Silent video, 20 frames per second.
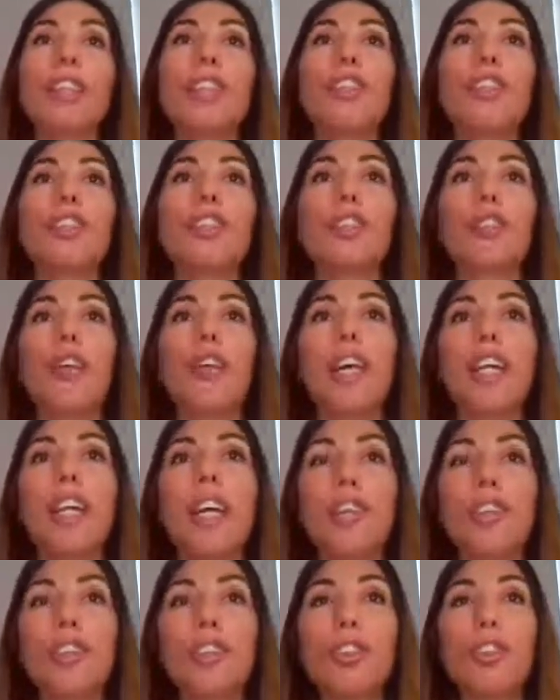So a
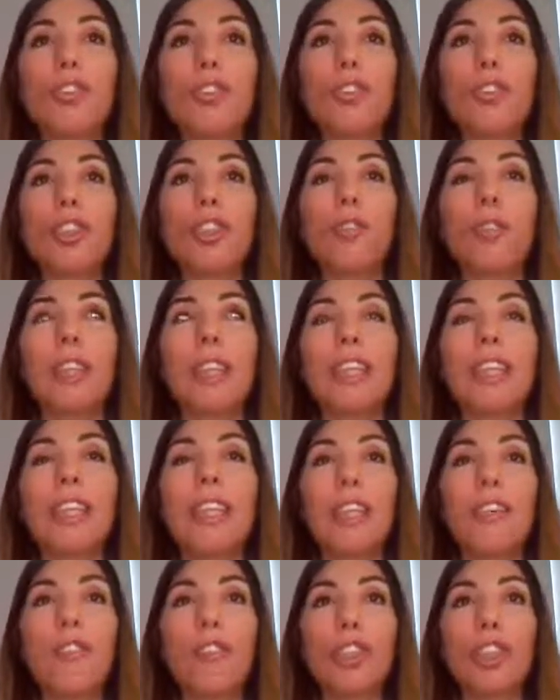natural look, we can
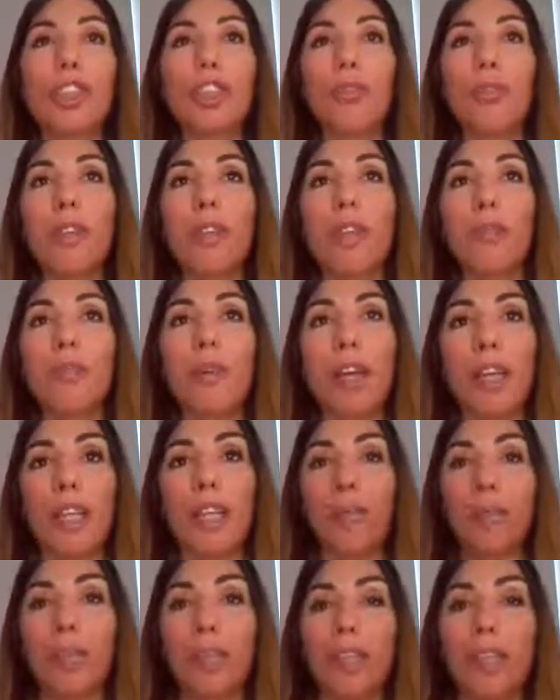give it with a
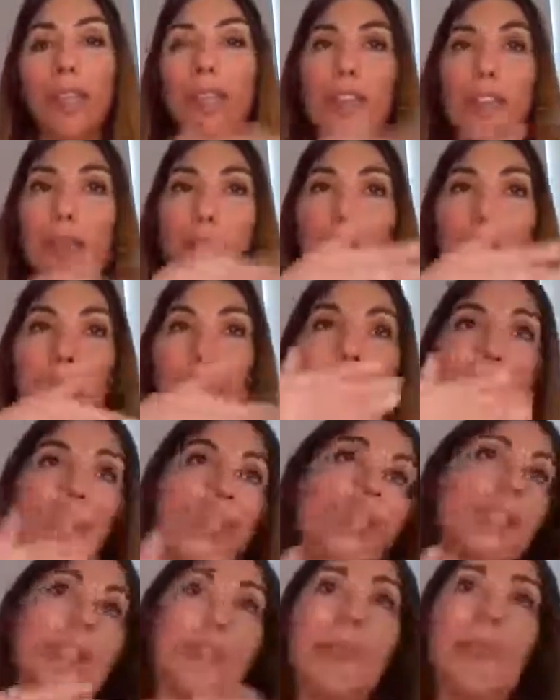microblading. So we
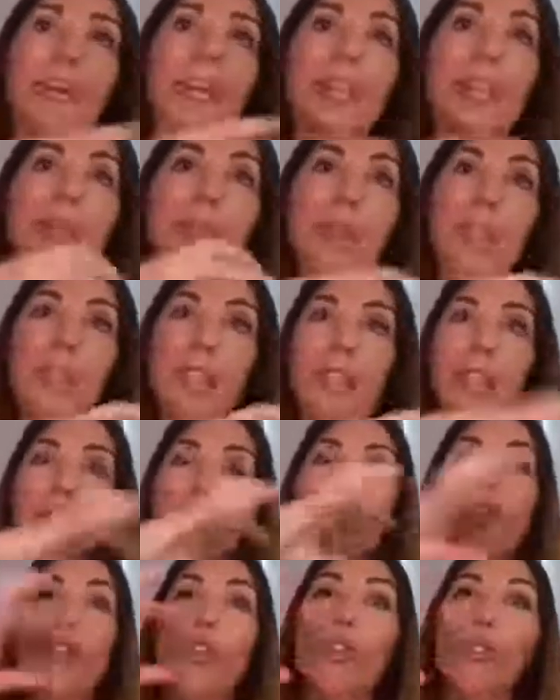place the microblading
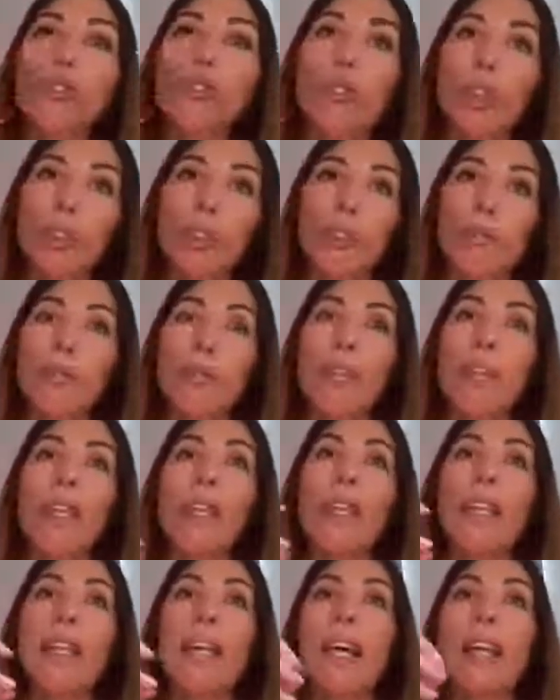in total,
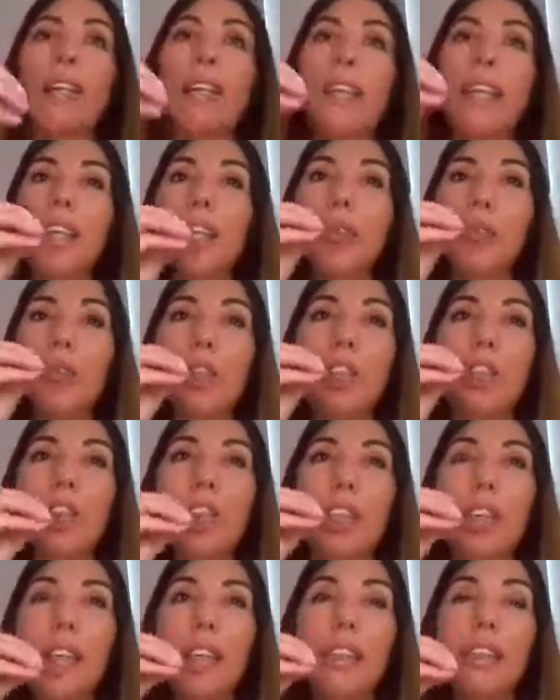and then we
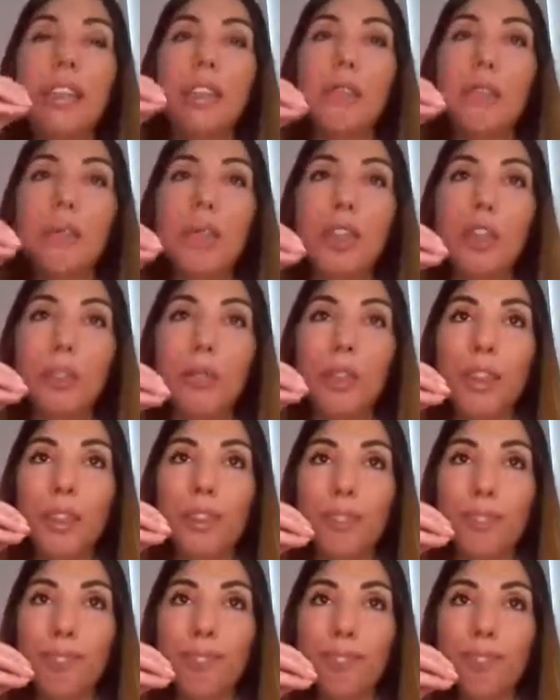shade in
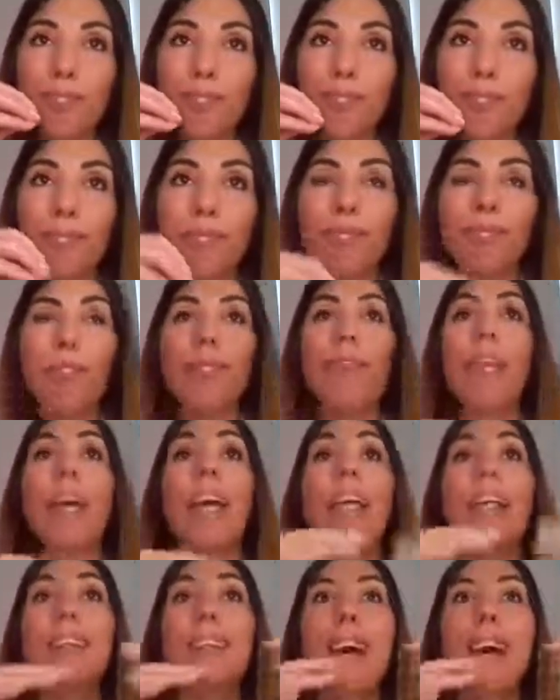between.
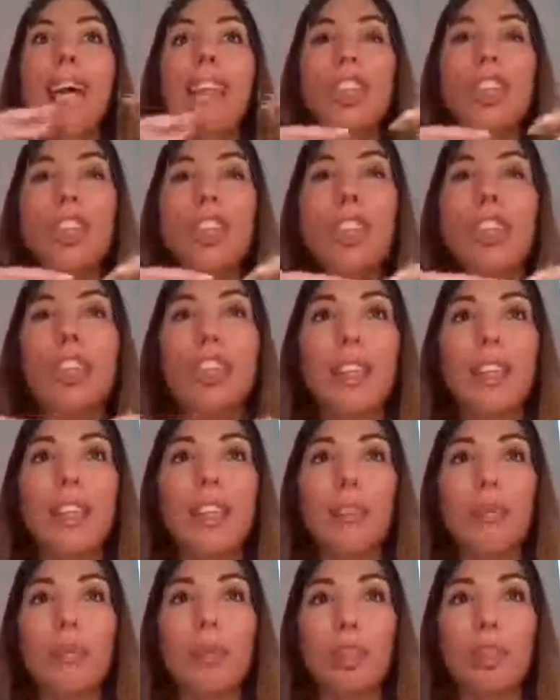And that shading
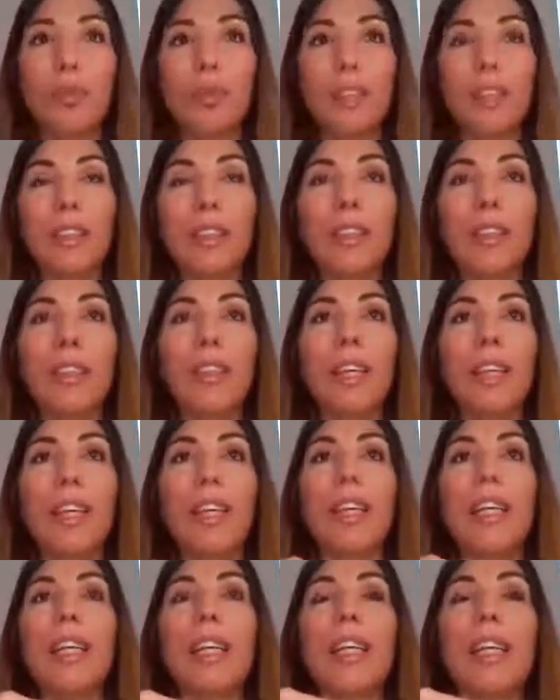in between
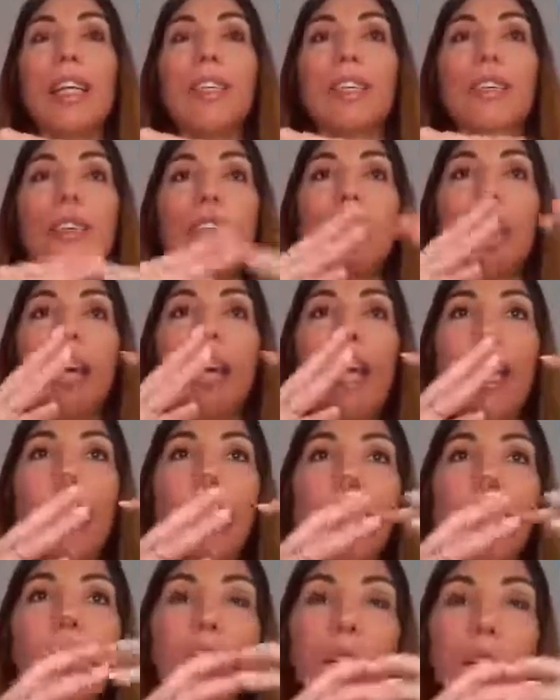is going to
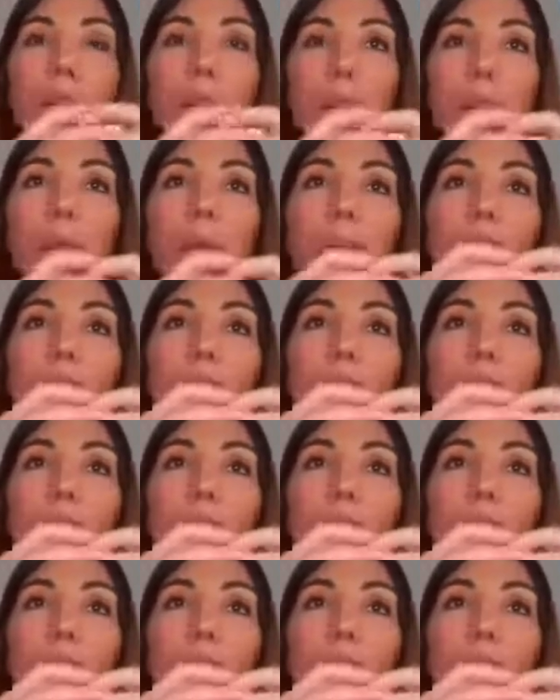help